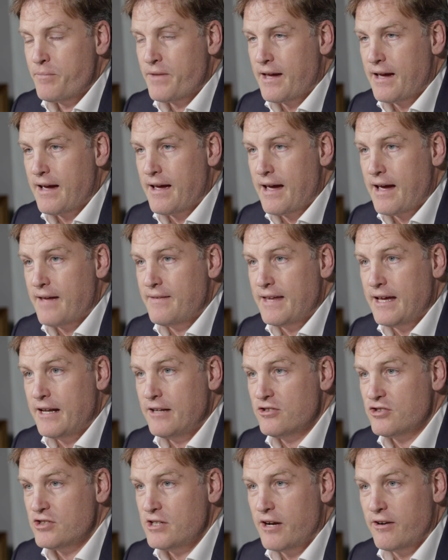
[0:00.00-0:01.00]
and the
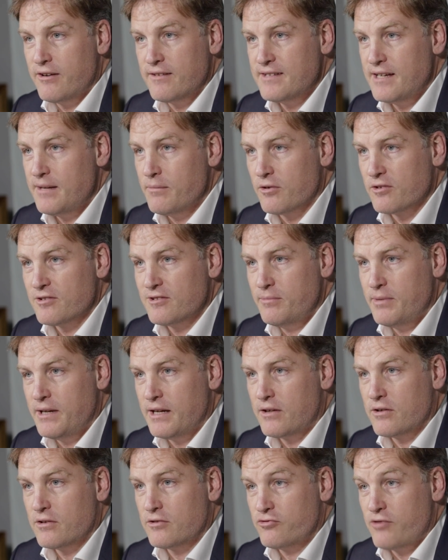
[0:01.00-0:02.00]
engineering team are to be
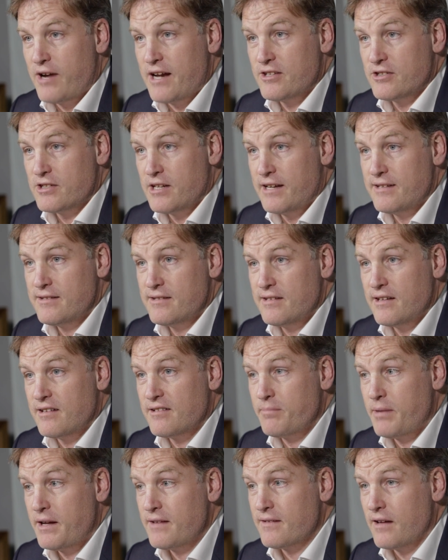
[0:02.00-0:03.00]
congratulated. They've
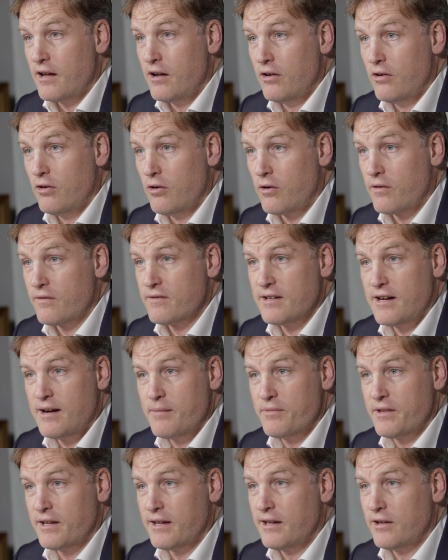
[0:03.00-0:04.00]
spent a lot of
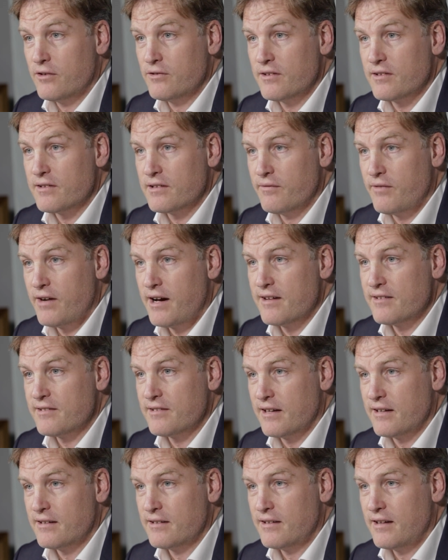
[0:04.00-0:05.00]
time thinking on this device,
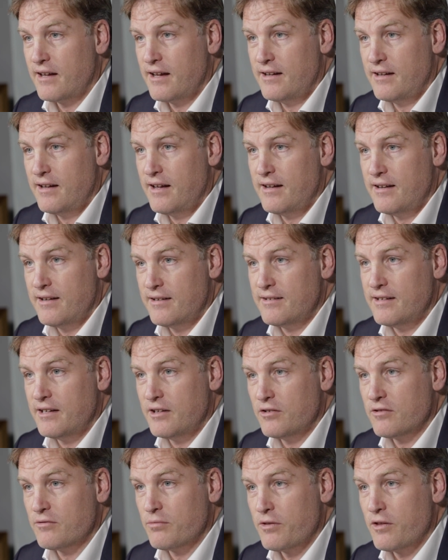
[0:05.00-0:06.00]
and it
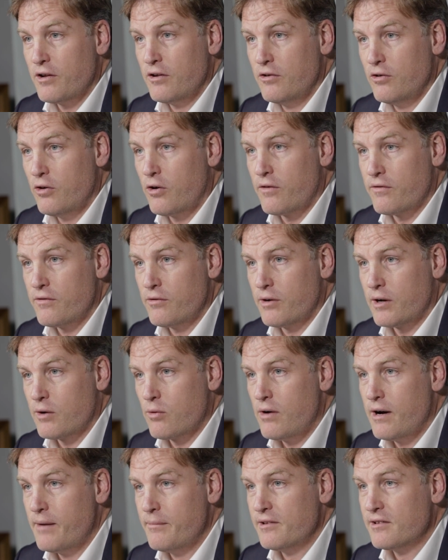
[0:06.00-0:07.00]
deals with a lot of the
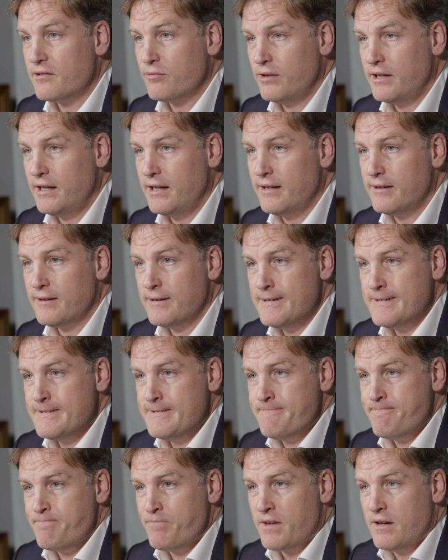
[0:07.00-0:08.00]
requirements we need.
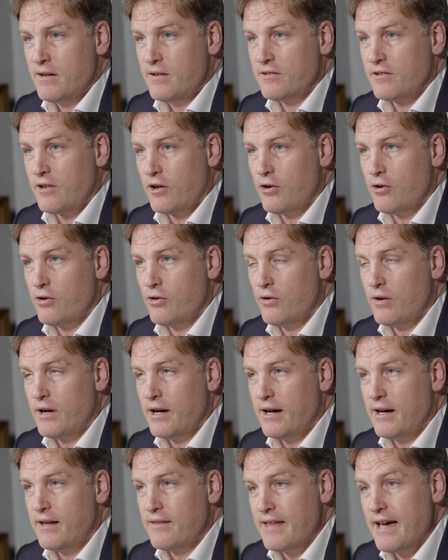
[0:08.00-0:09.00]

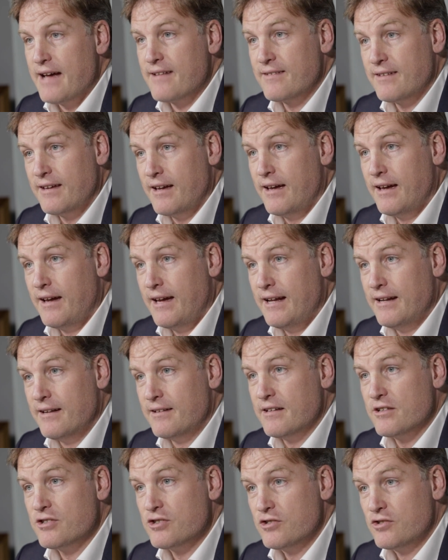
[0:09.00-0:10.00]
So that, in
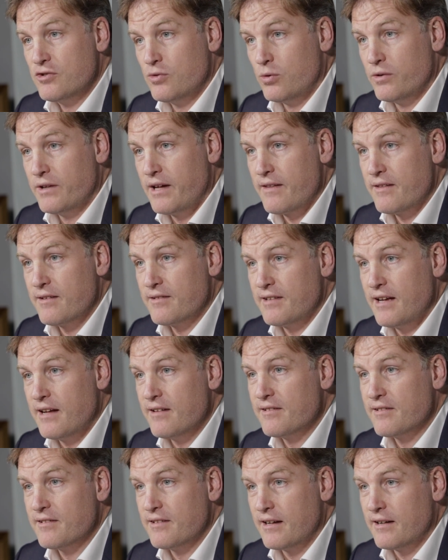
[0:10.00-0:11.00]
addition to all the other
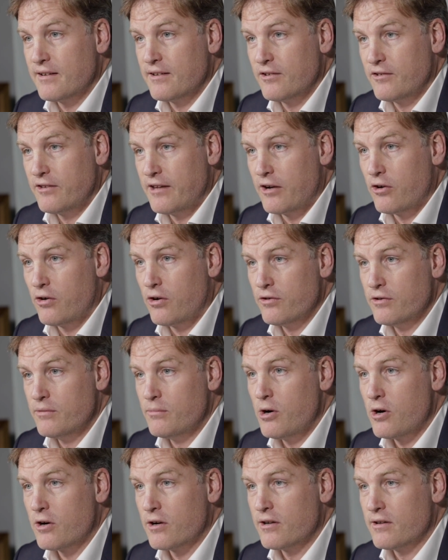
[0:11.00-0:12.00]
stents that are on the
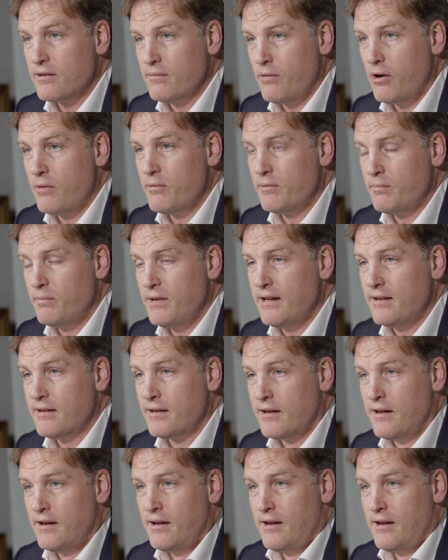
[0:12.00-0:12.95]
market at the moment, mean